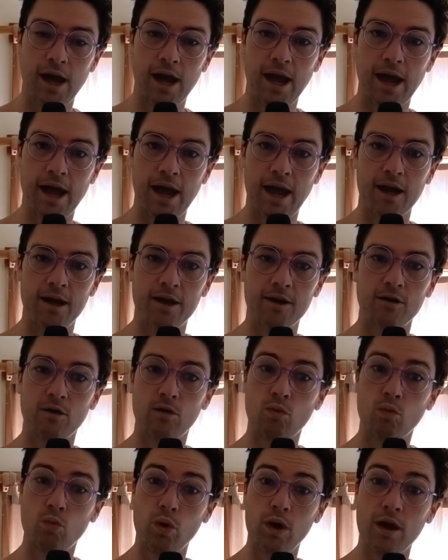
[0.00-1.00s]
And
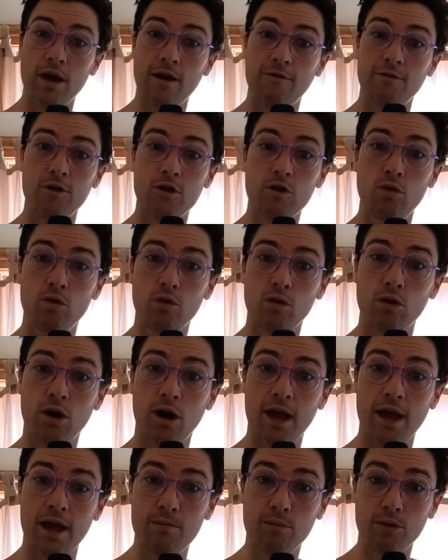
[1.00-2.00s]
if you're
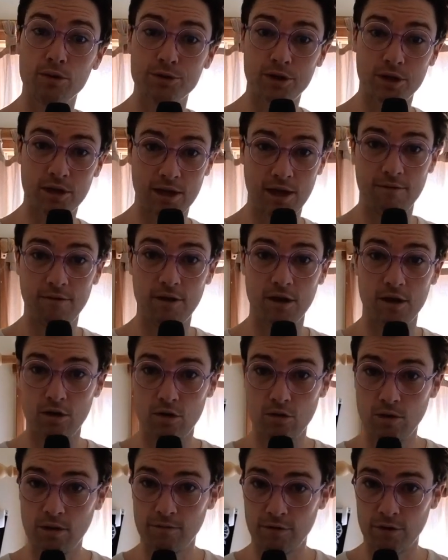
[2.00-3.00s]
able to give it
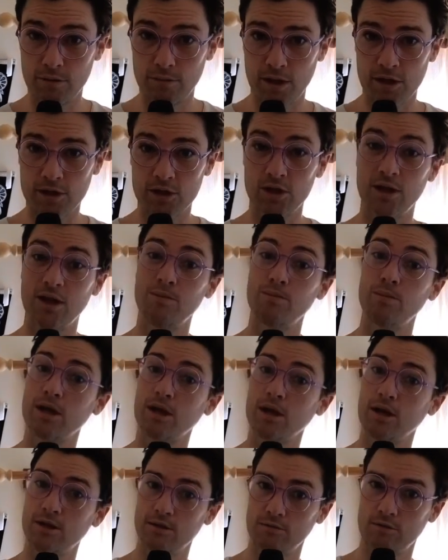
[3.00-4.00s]
new information, and
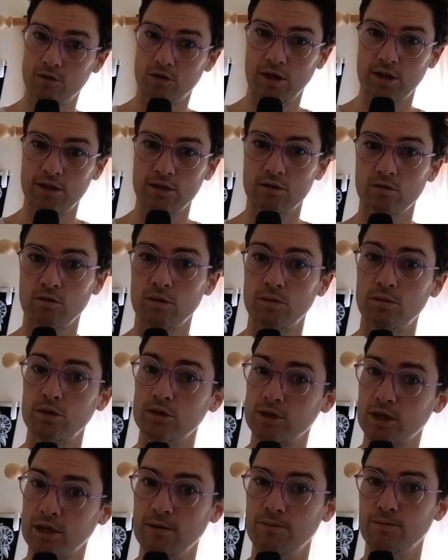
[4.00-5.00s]
because of
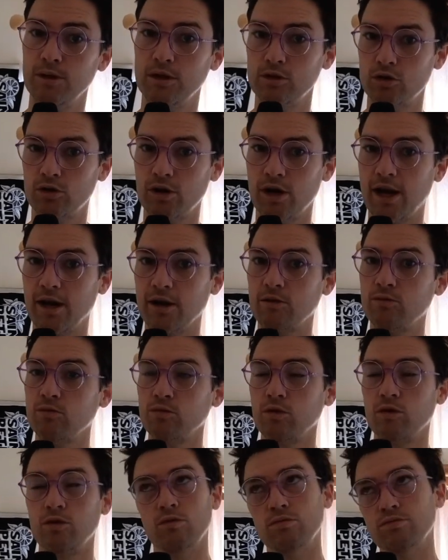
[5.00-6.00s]
transformers keeping track
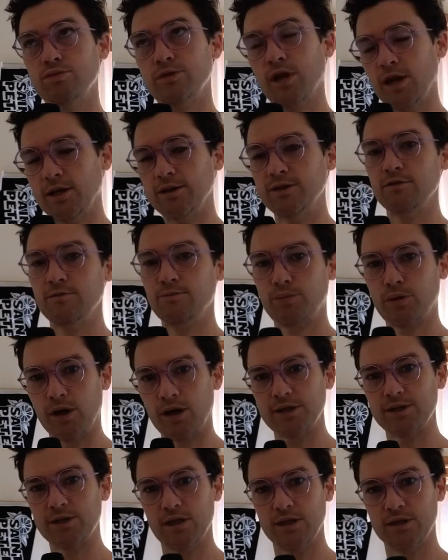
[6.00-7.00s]
through tons of
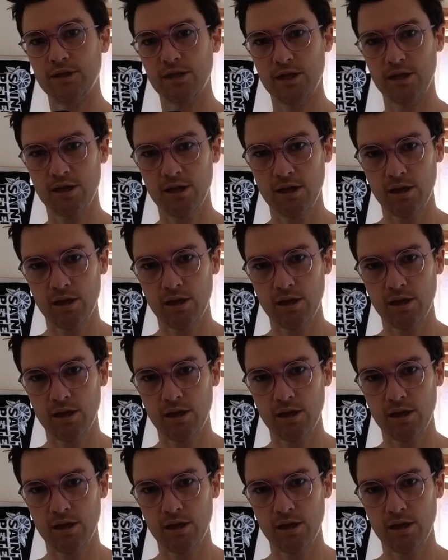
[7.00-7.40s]
processing,